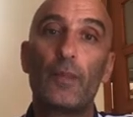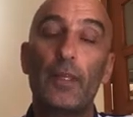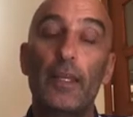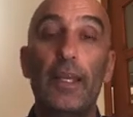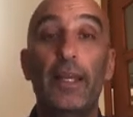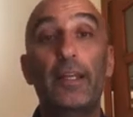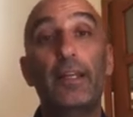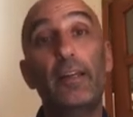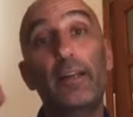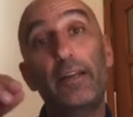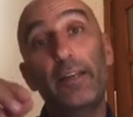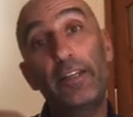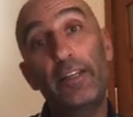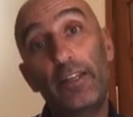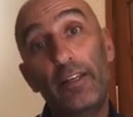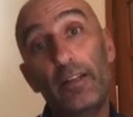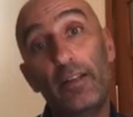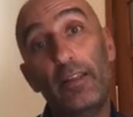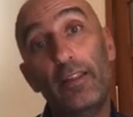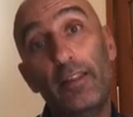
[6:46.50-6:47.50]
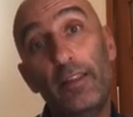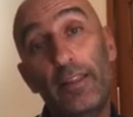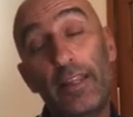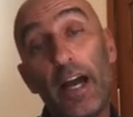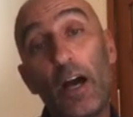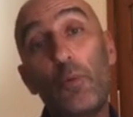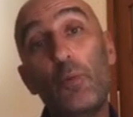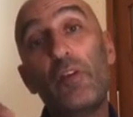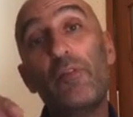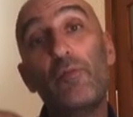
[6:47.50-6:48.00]
And
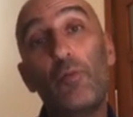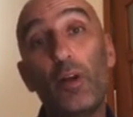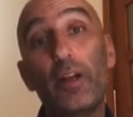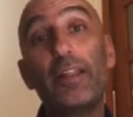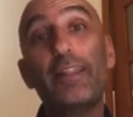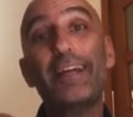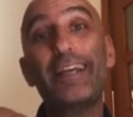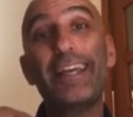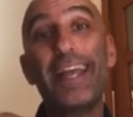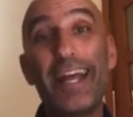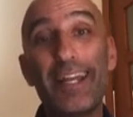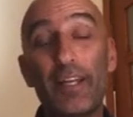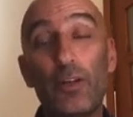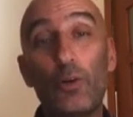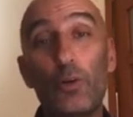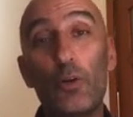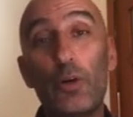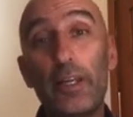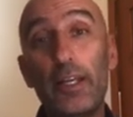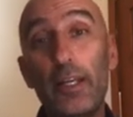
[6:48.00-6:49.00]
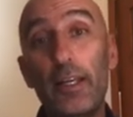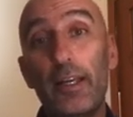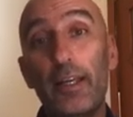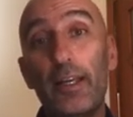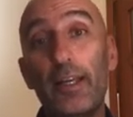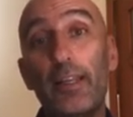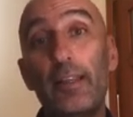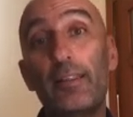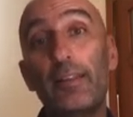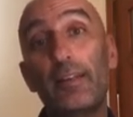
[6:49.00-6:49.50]
now we fall in the category,
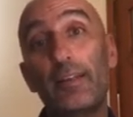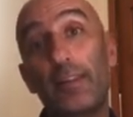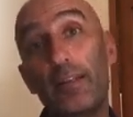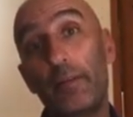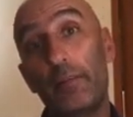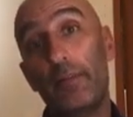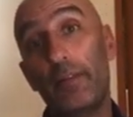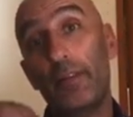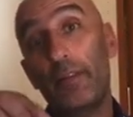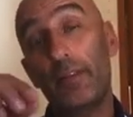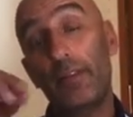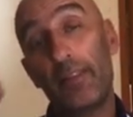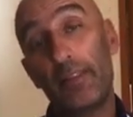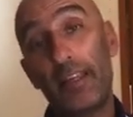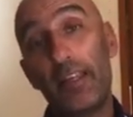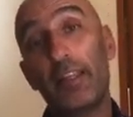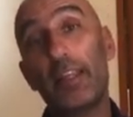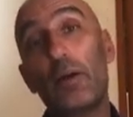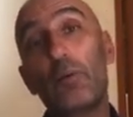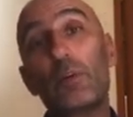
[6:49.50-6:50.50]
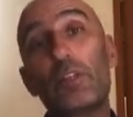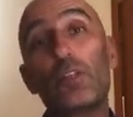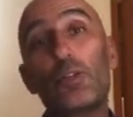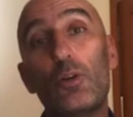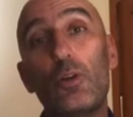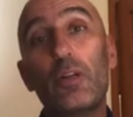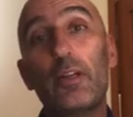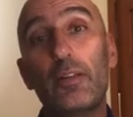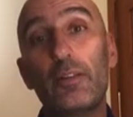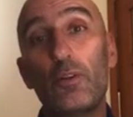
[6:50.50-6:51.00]
in the thing that I was
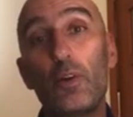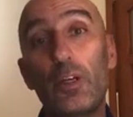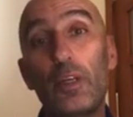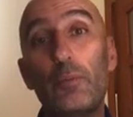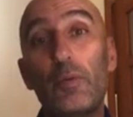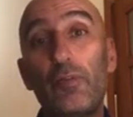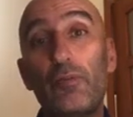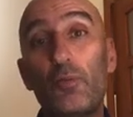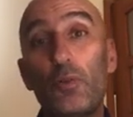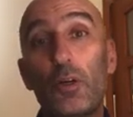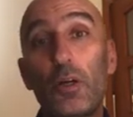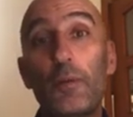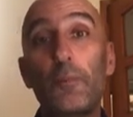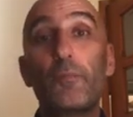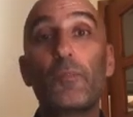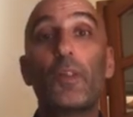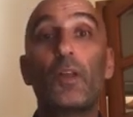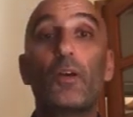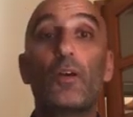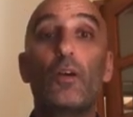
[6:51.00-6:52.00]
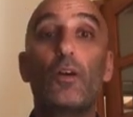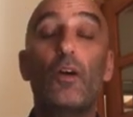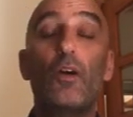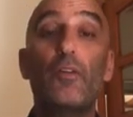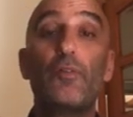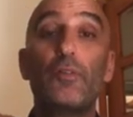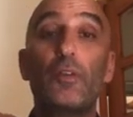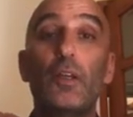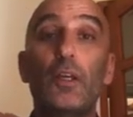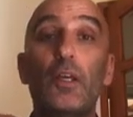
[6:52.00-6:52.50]
talking before,
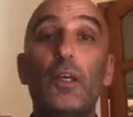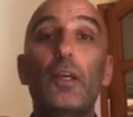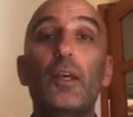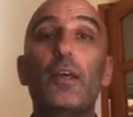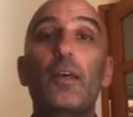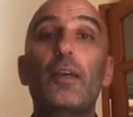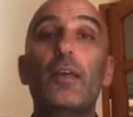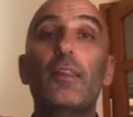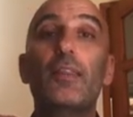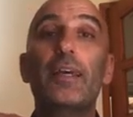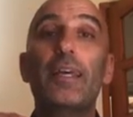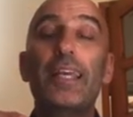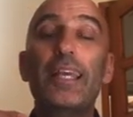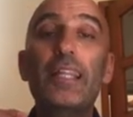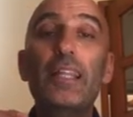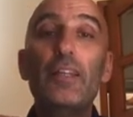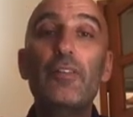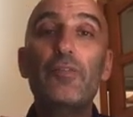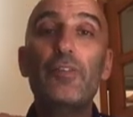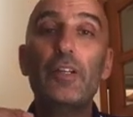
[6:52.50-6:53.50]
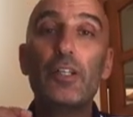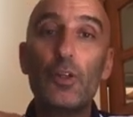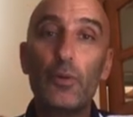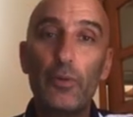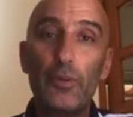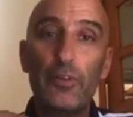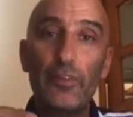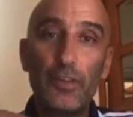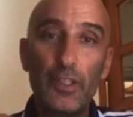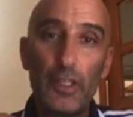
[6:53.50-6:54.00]
of the
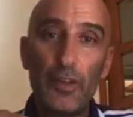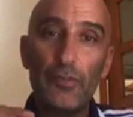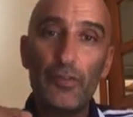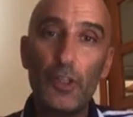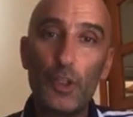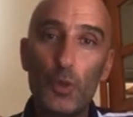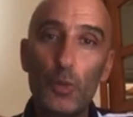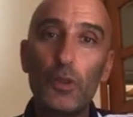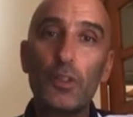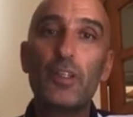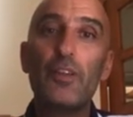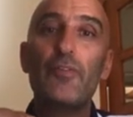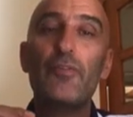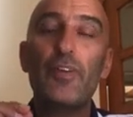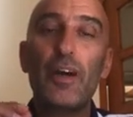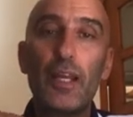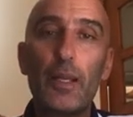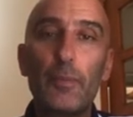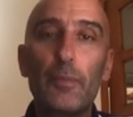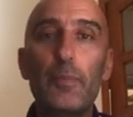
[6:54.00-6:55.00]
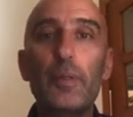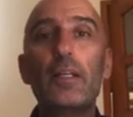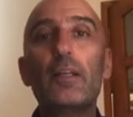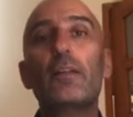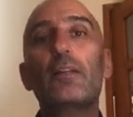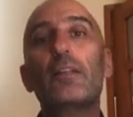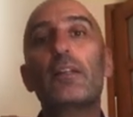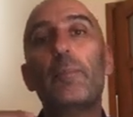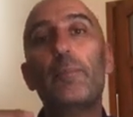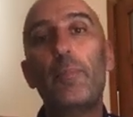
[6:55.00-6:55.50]
individual development
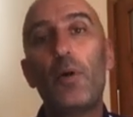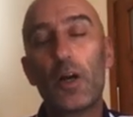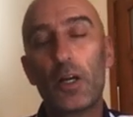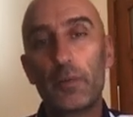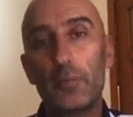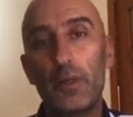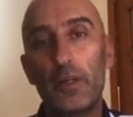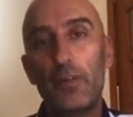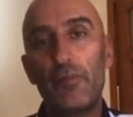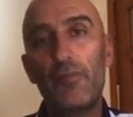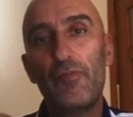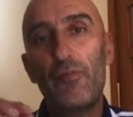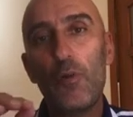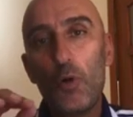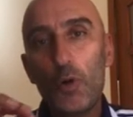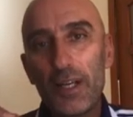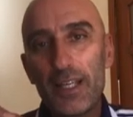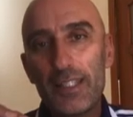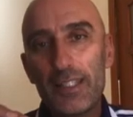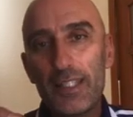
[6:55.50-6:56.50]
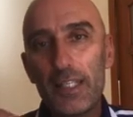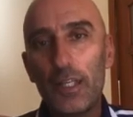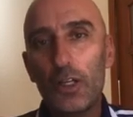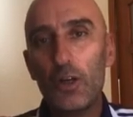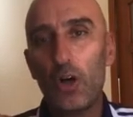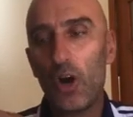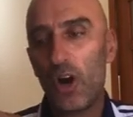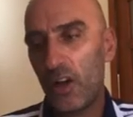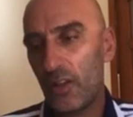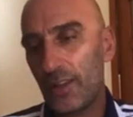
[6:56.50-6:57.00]
department, focusing
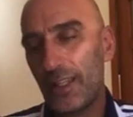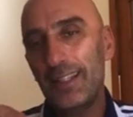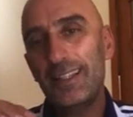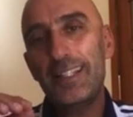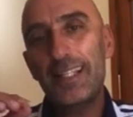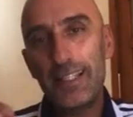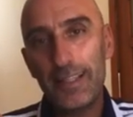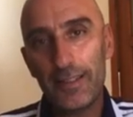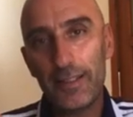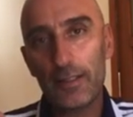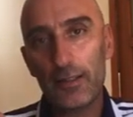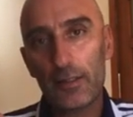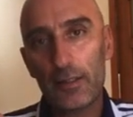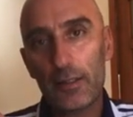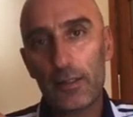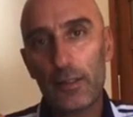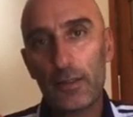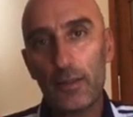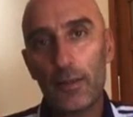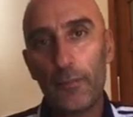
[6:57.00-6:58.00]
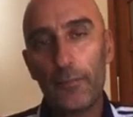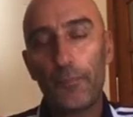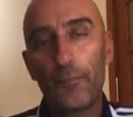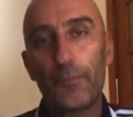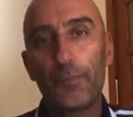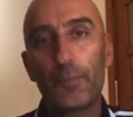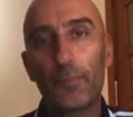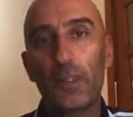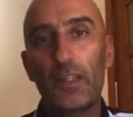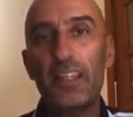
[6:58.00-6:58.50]
on the details,
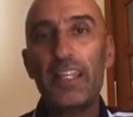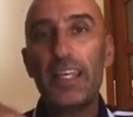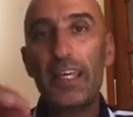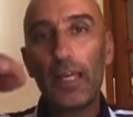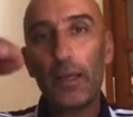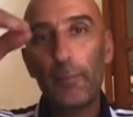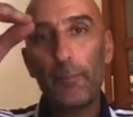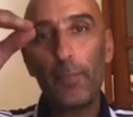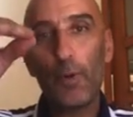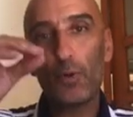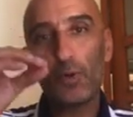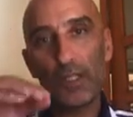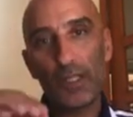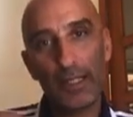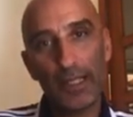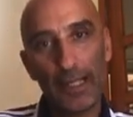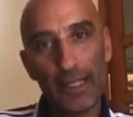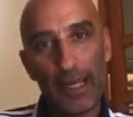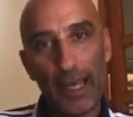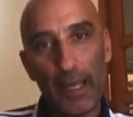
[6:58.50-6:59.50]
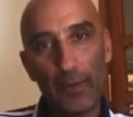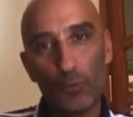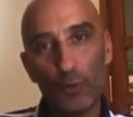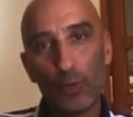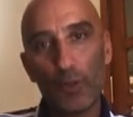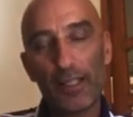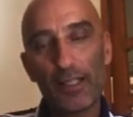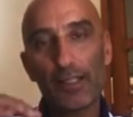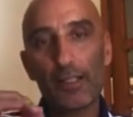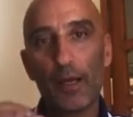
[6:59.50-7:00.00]
decomposing the game to
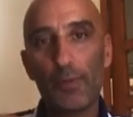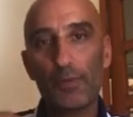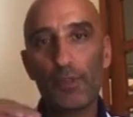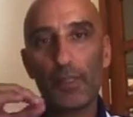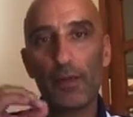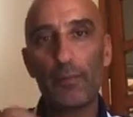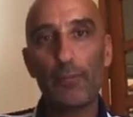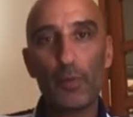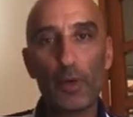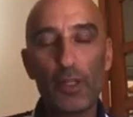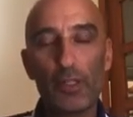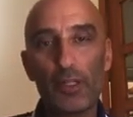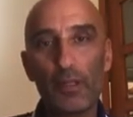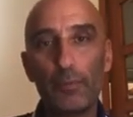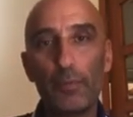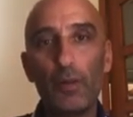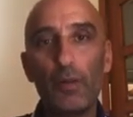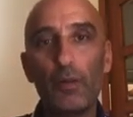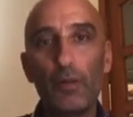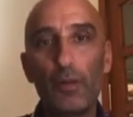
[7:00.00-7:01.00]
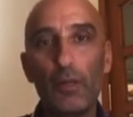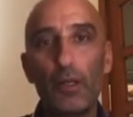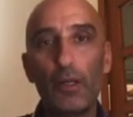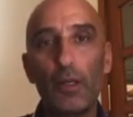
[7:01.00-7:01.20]
the sub-sub principle